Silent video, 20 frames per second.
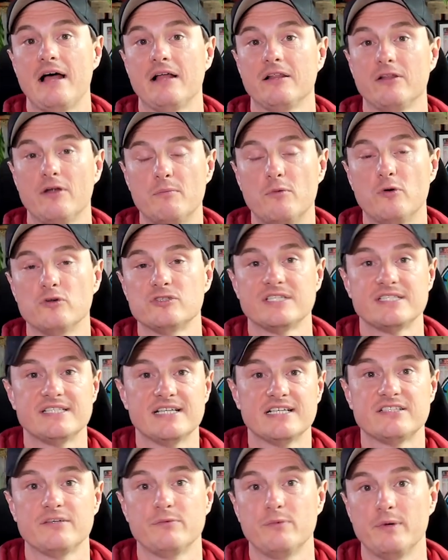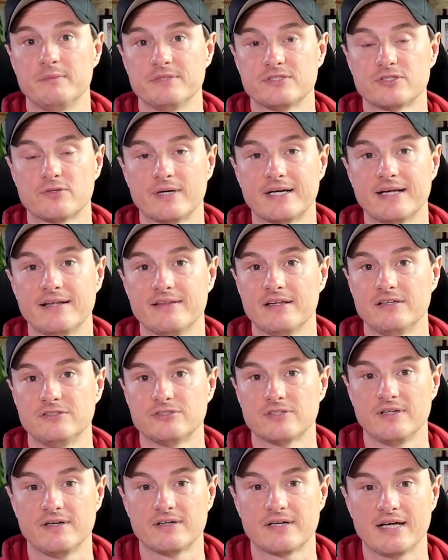a lot more success in women's cricket than
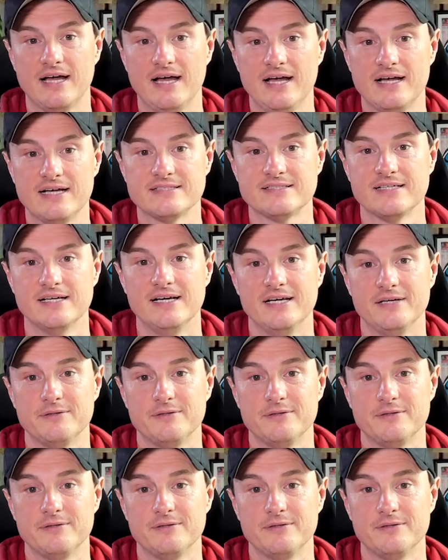Sri Lanka has,